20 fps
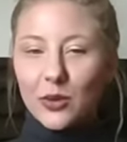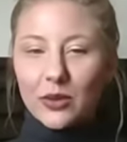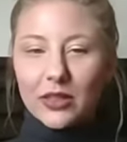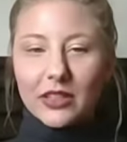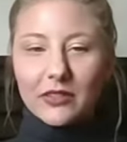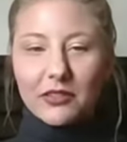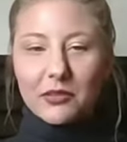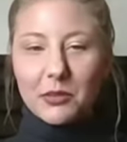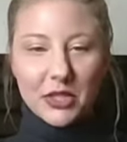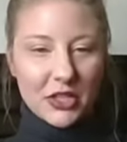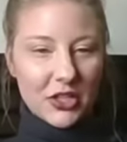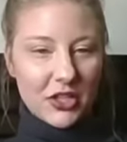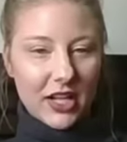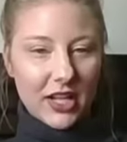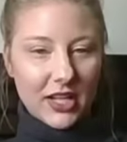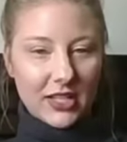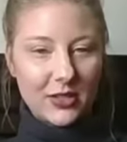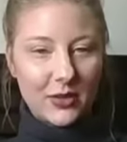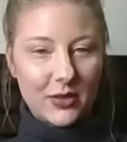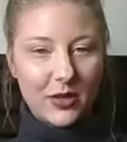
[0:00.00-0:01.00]
I live in
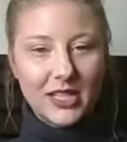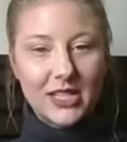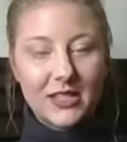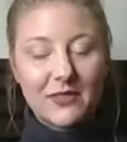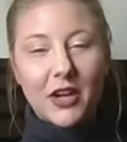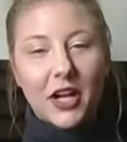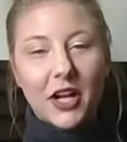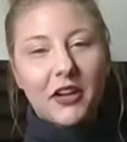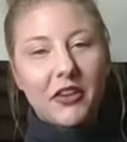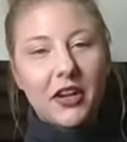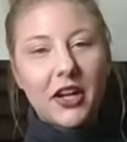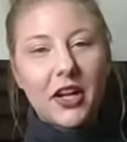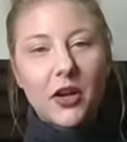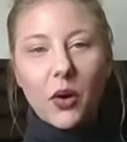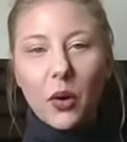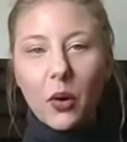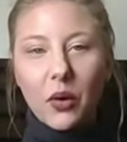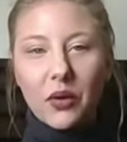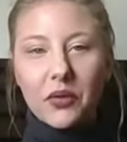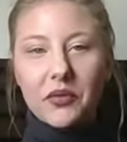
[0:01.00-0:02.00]
Michigan, so it gets very, very
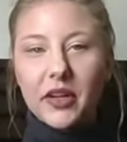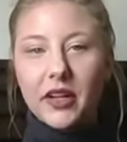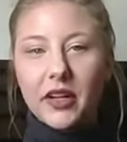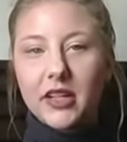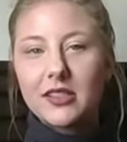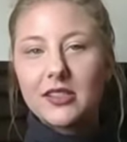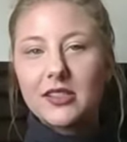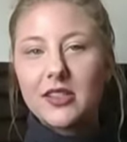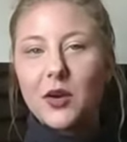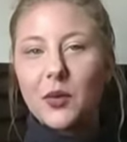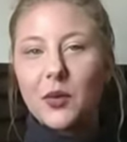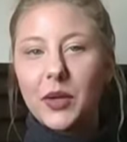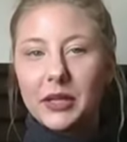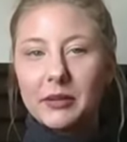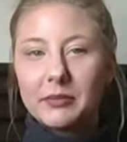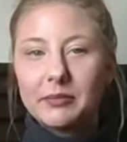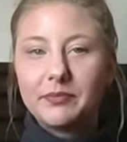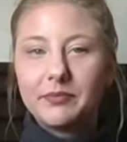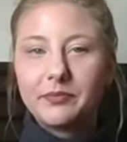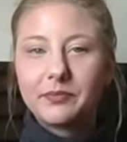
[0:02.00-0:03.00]
cold, very
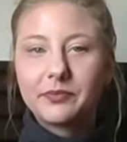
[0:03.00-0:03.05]
snowy.